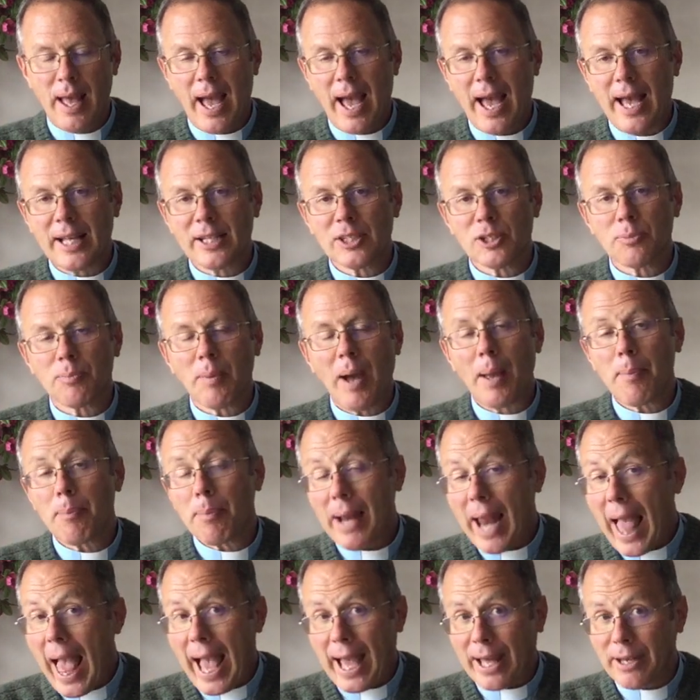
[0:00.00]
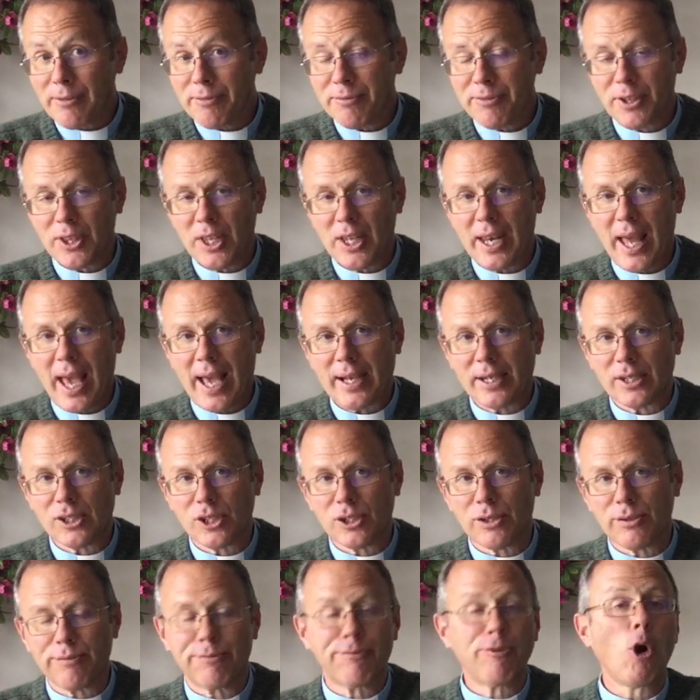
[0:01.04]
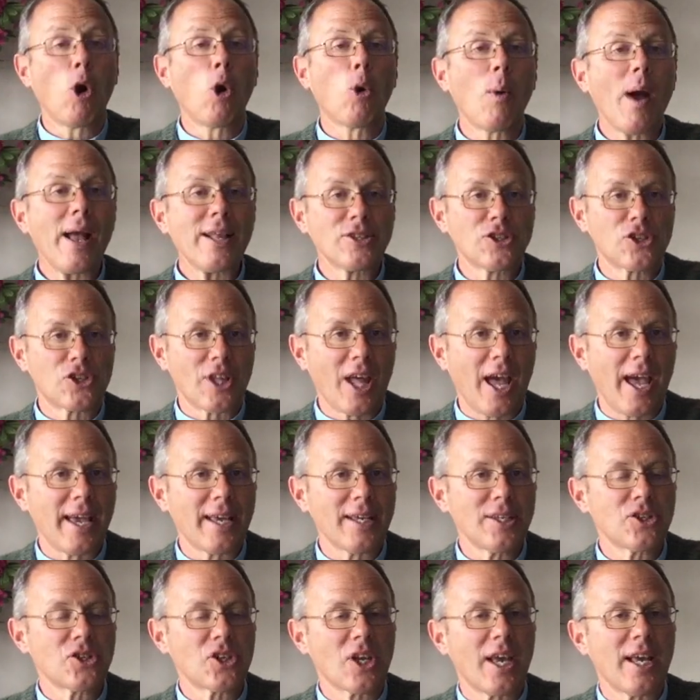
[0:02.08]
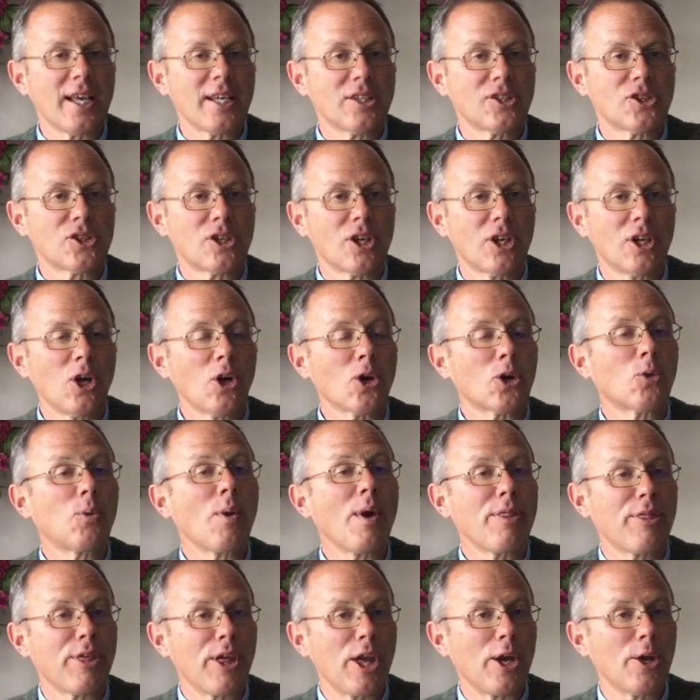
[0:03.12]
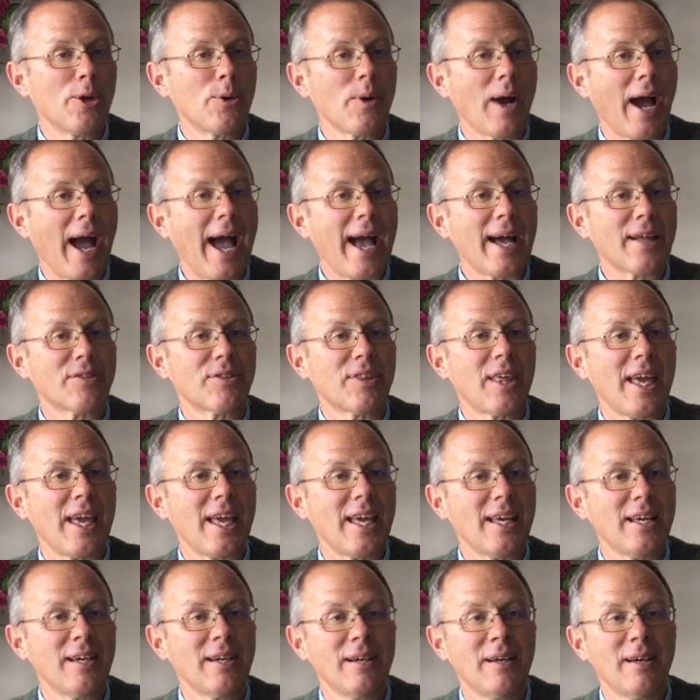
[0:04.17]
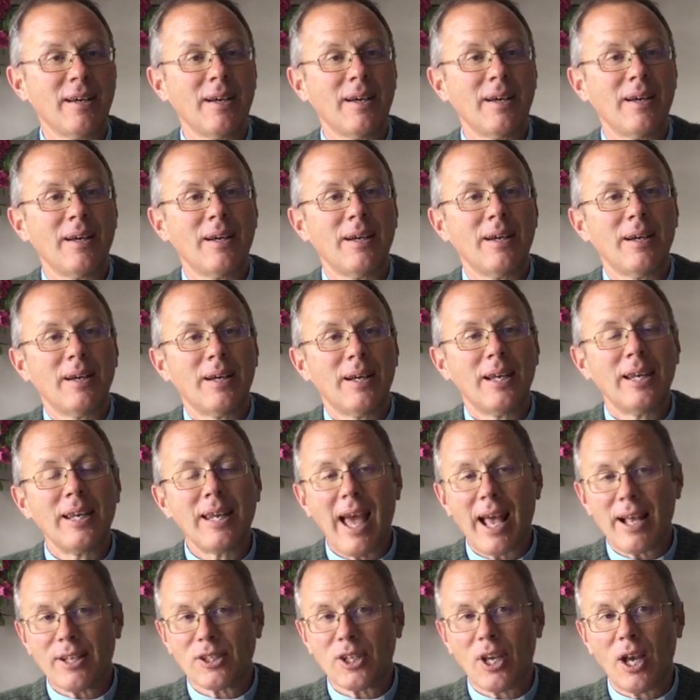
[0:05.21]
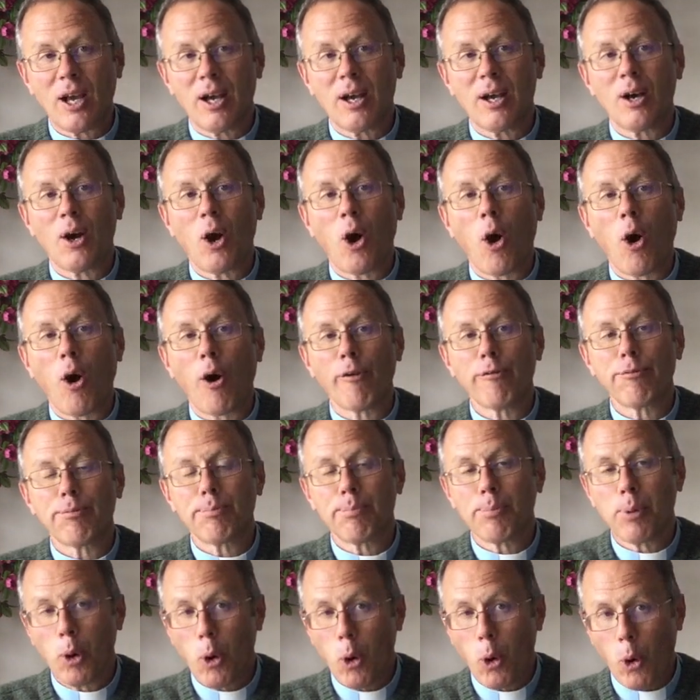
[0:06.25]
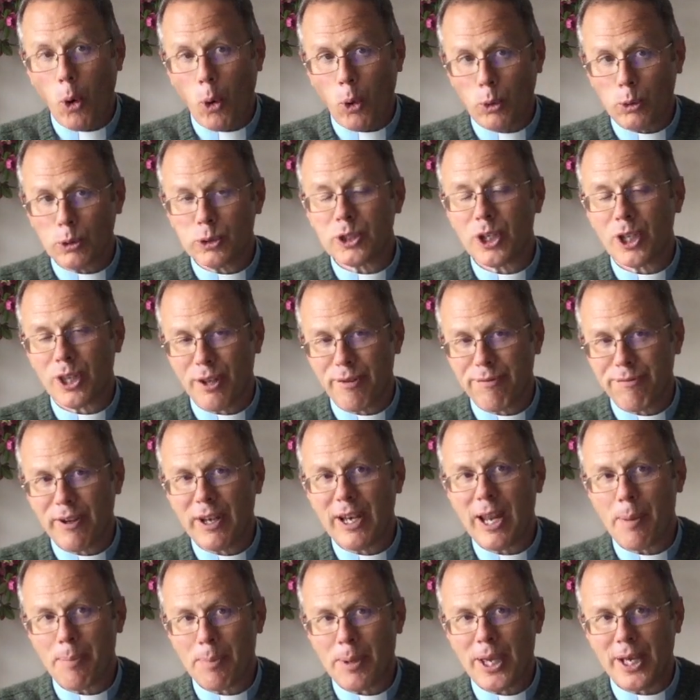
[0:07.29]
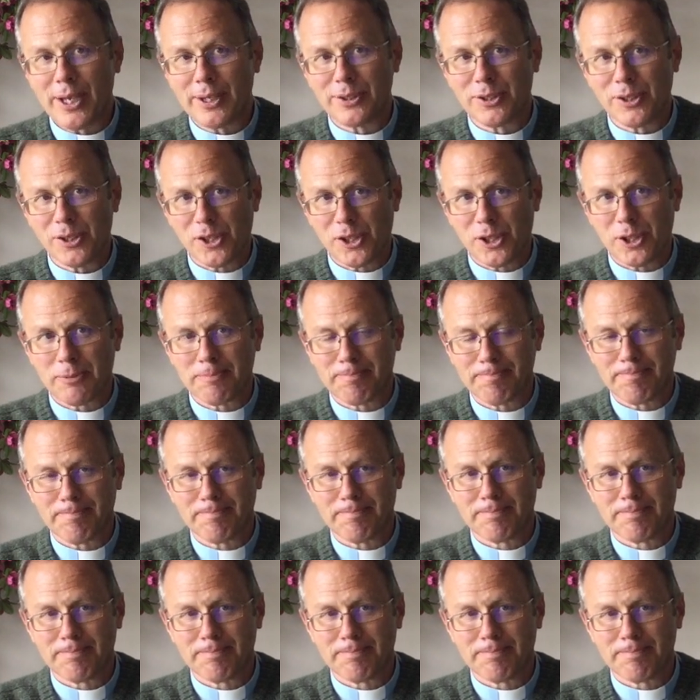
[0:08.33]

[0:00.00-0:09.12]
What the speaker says: And my plan for the next four Wednesdays is to look with you at the letter of Paul to the Philippians.